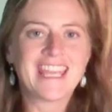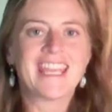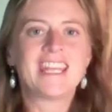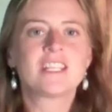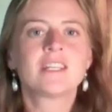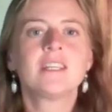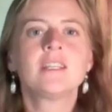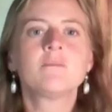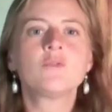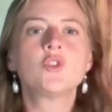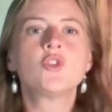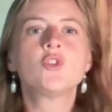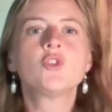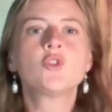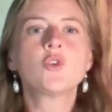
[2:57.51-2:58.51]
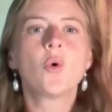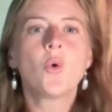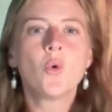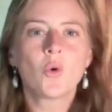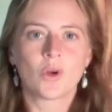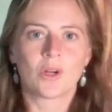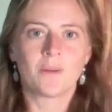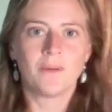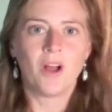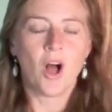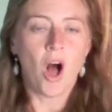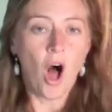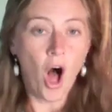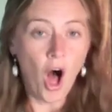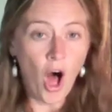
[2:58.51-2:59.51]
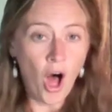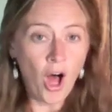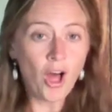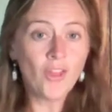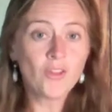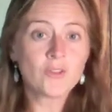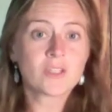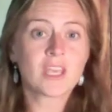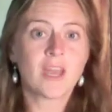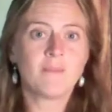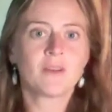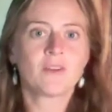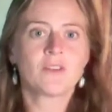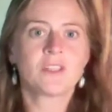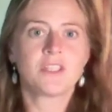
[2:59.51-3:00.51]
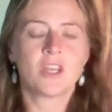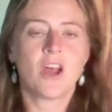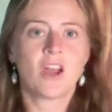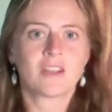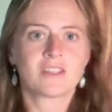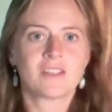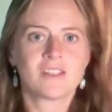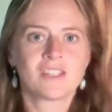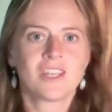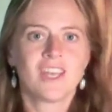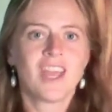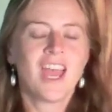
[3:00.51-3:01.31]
It's going to absorb all those chemicals and toxins.